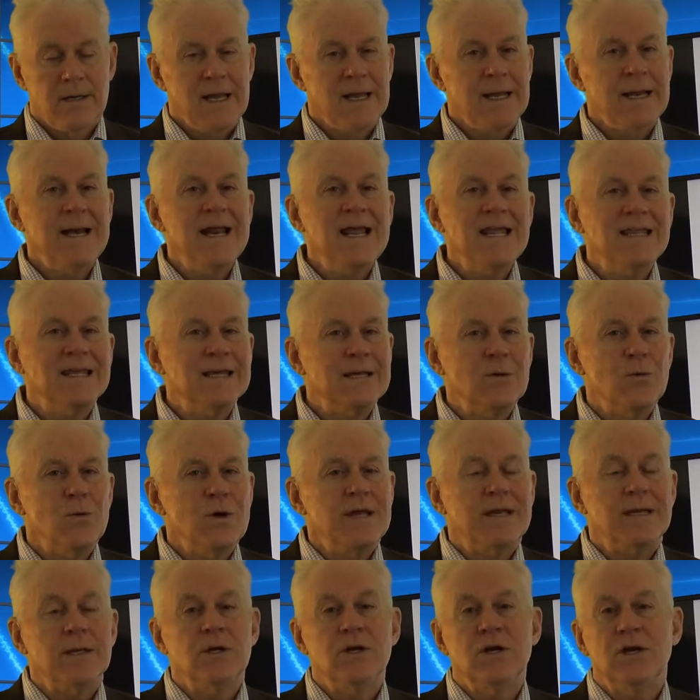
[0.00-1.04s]
Anything
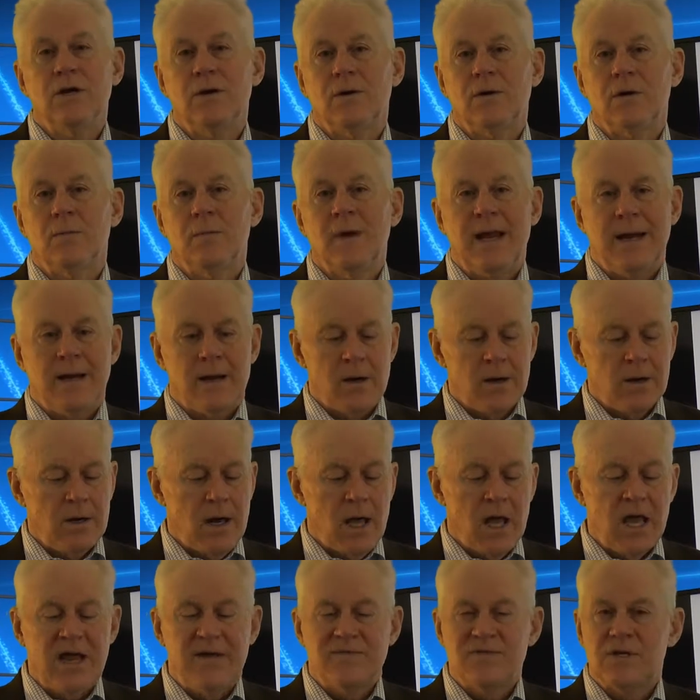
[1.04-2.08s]
we can do to make our
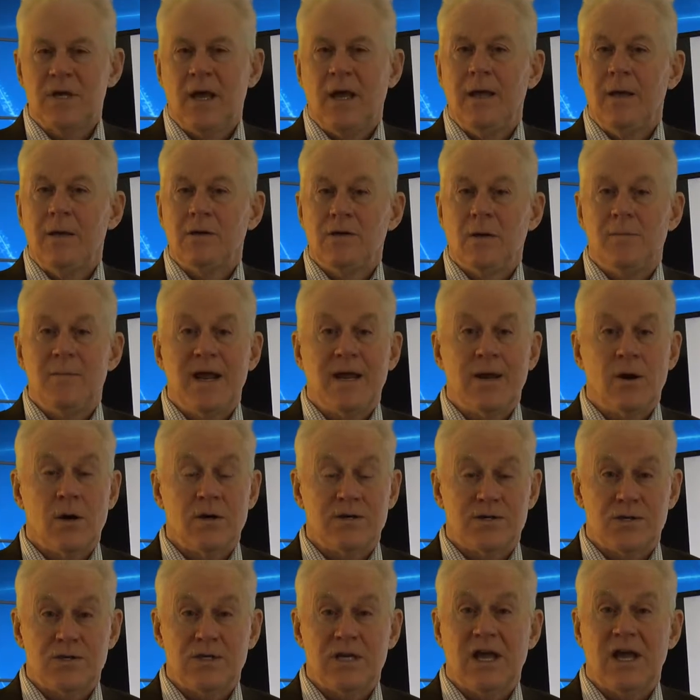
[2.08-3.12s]
lives to make
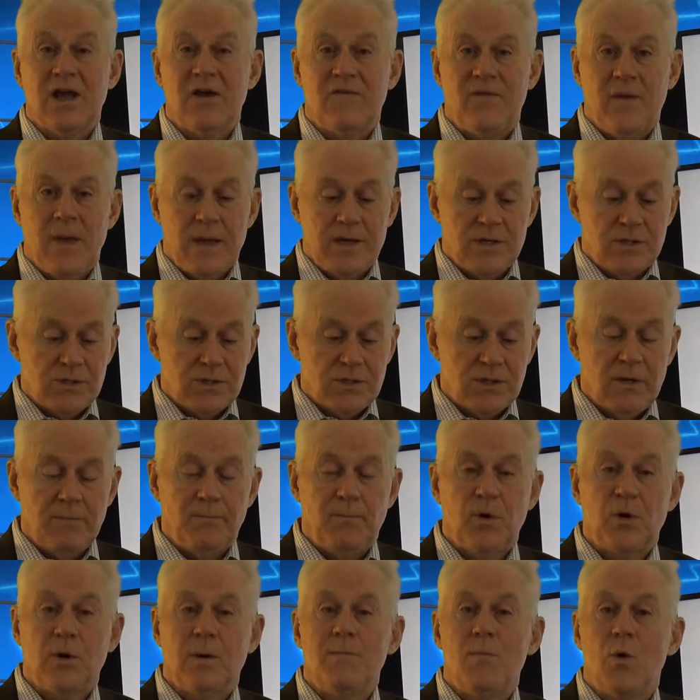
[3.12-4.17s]
our staff
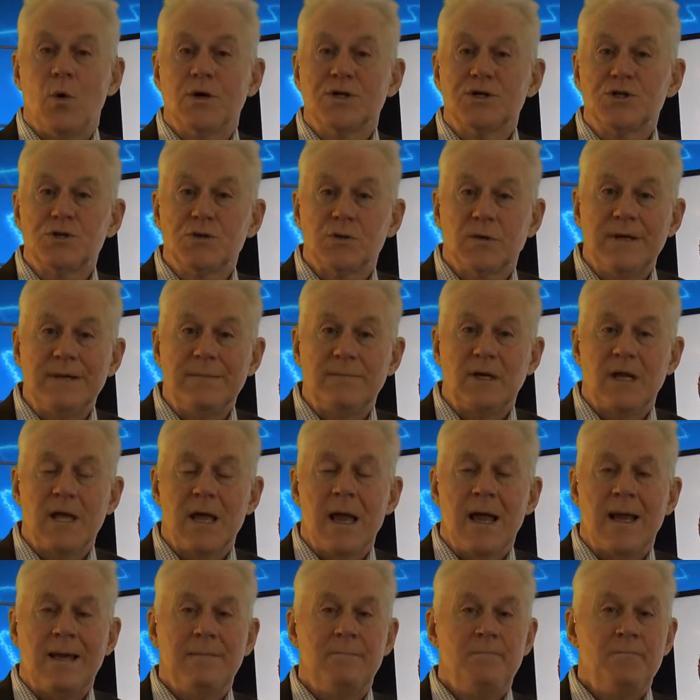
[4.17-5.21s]
simpler, more
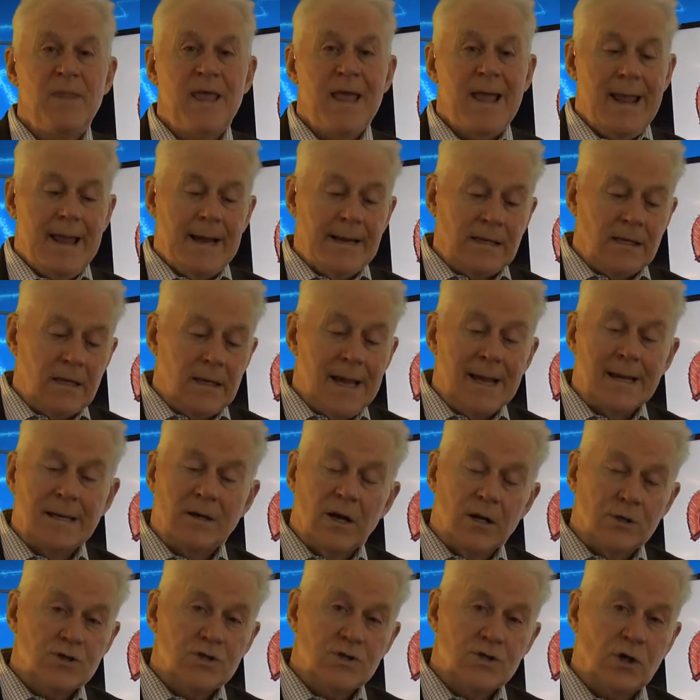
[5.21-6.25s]
streamlined, and,
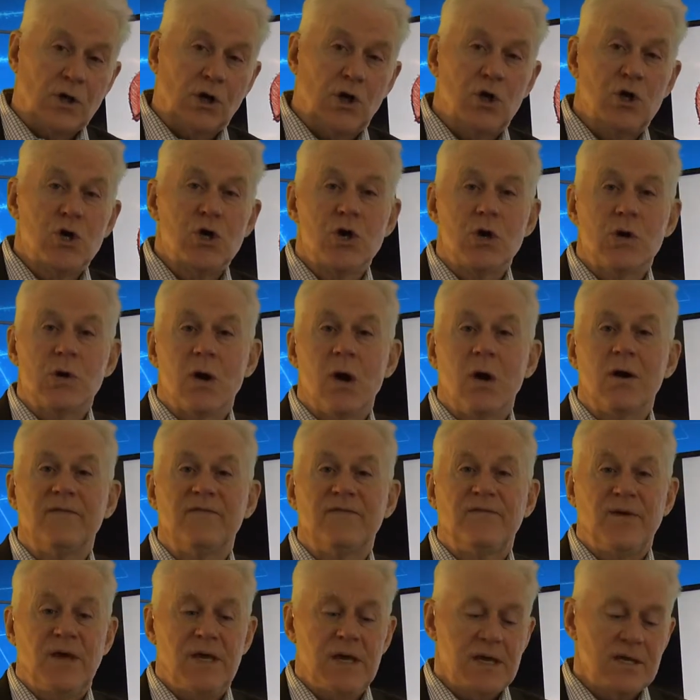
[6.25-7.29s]
and secure our
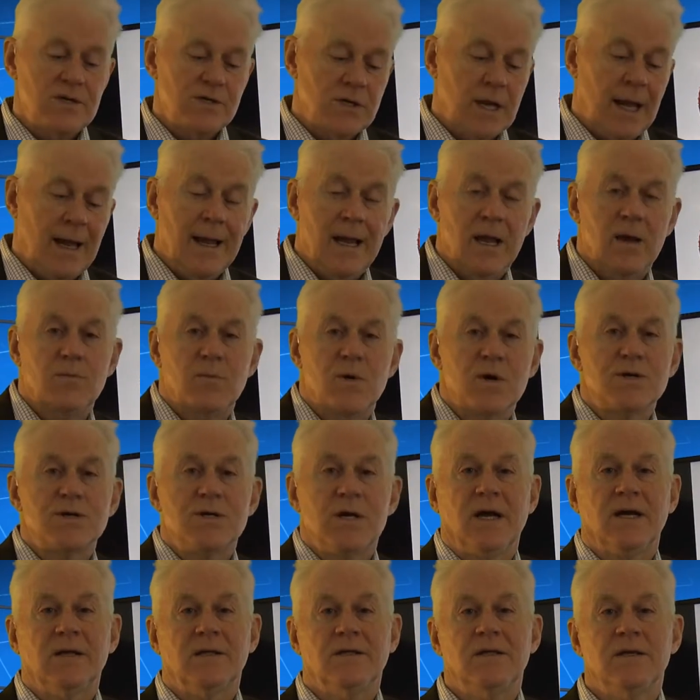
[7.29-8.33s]
fees and
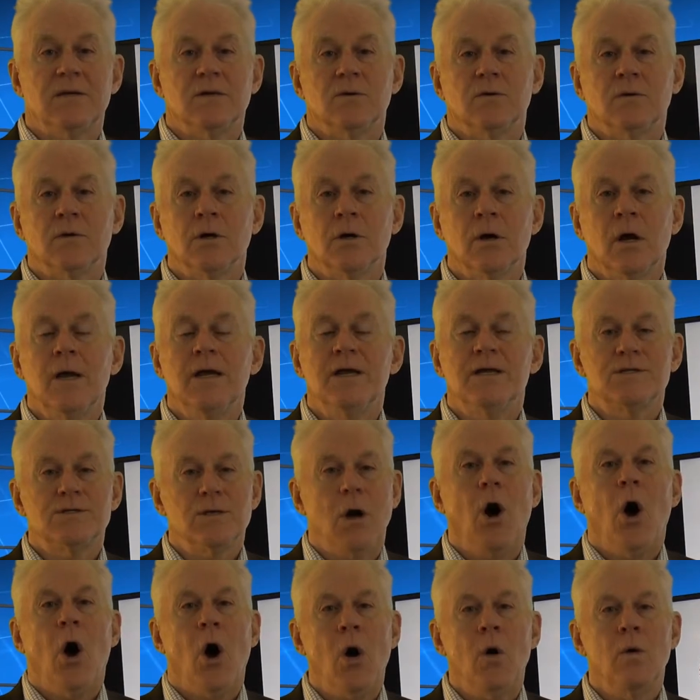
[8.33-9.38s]
protect the owner is
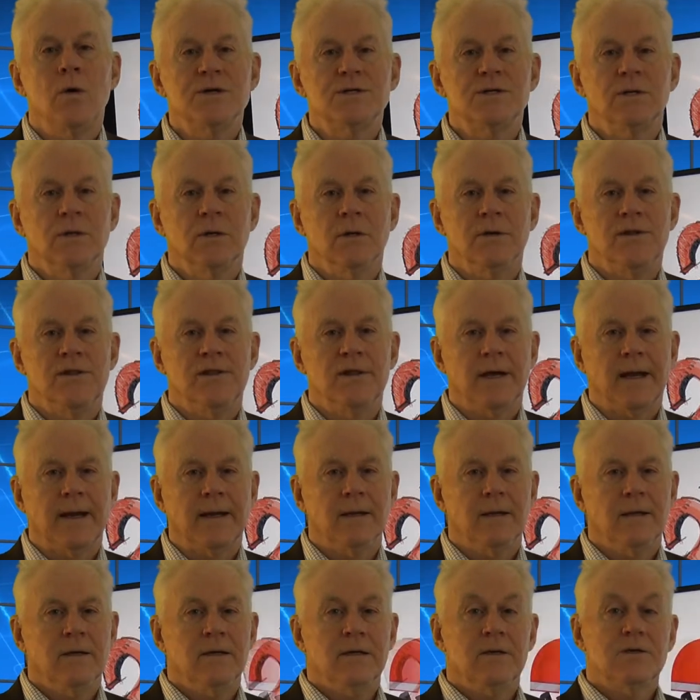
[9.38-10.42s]
always a good
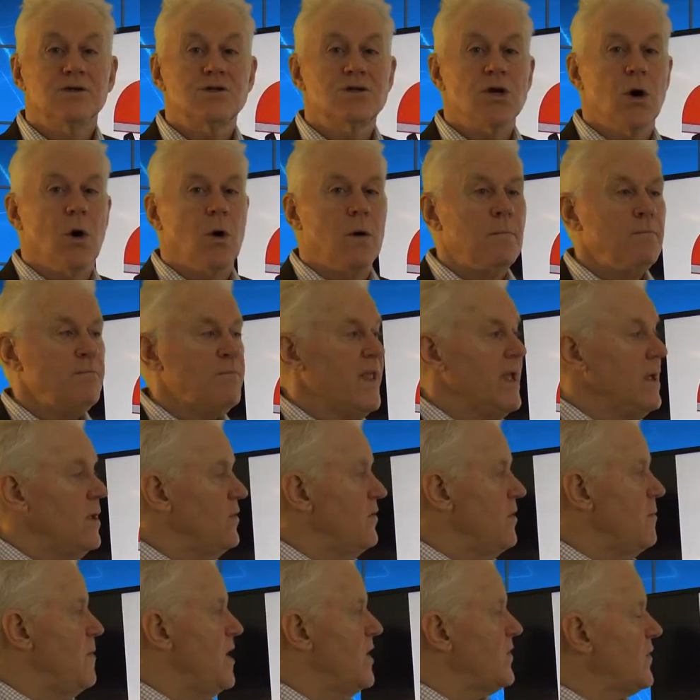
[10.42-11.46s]
thing. So
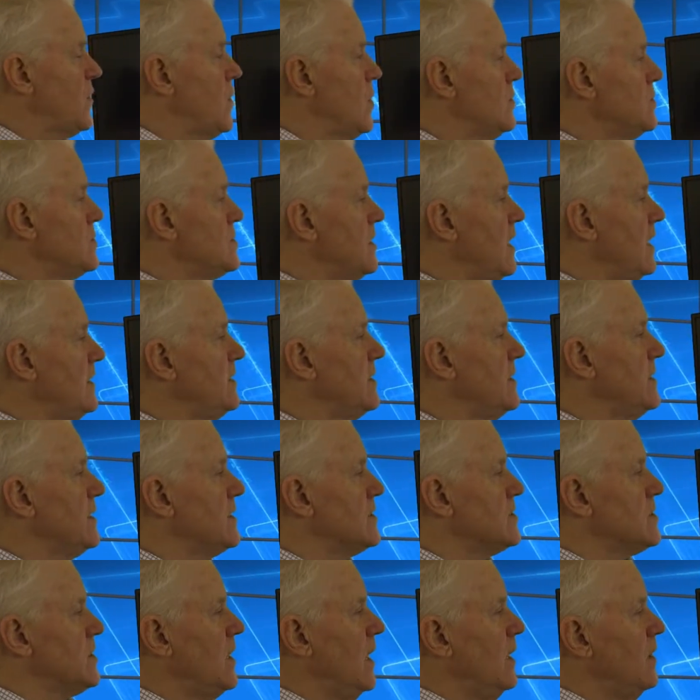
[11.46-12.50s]
the myth goes like
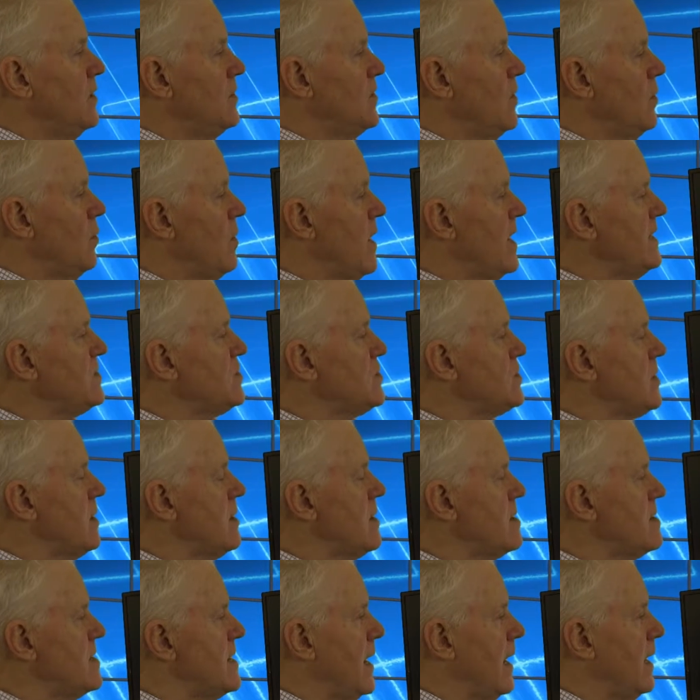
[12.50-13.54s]
this the rent
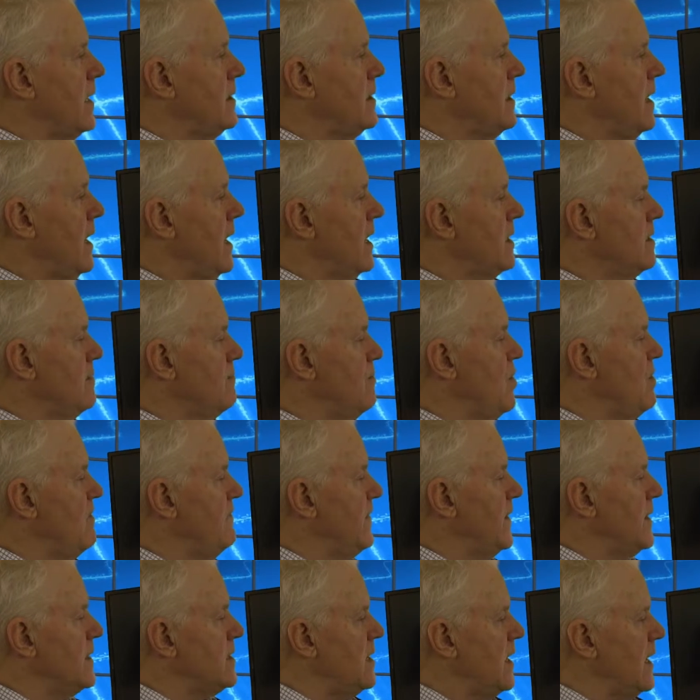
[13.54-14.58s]
start date and the
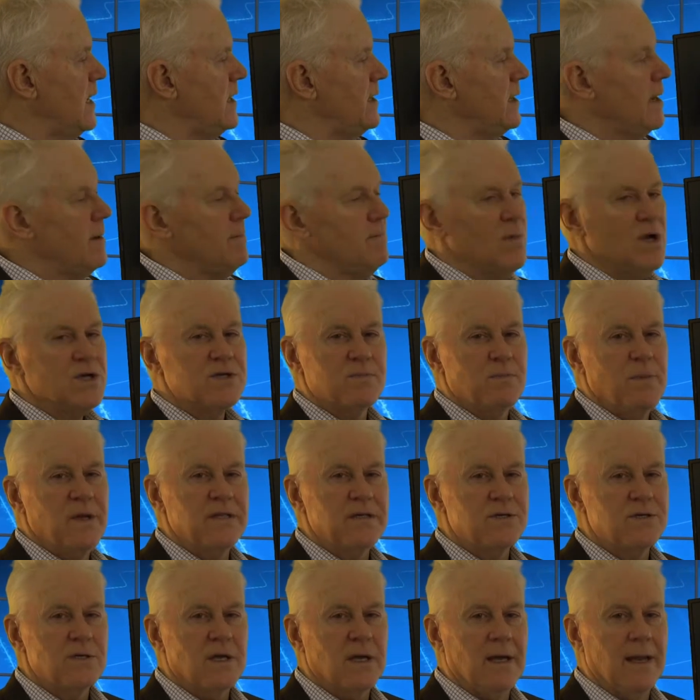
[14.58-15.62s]
move in date must be
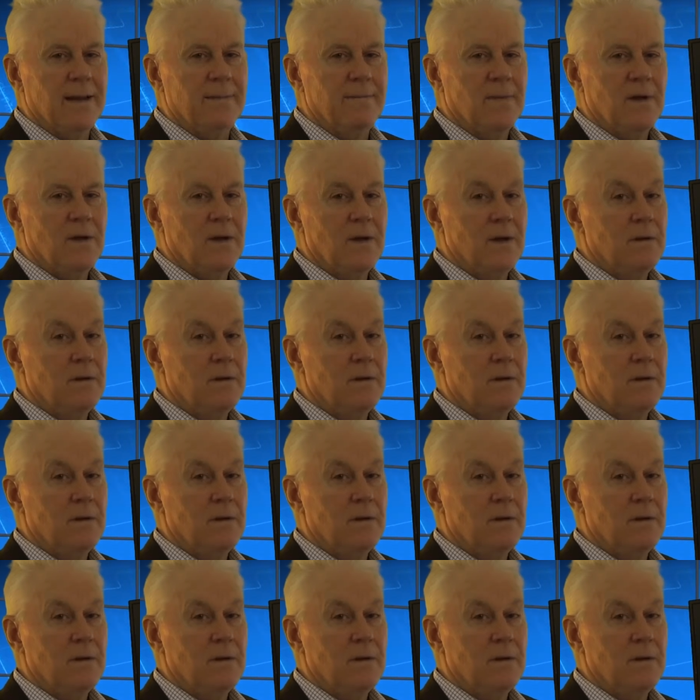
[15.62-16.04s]
the same.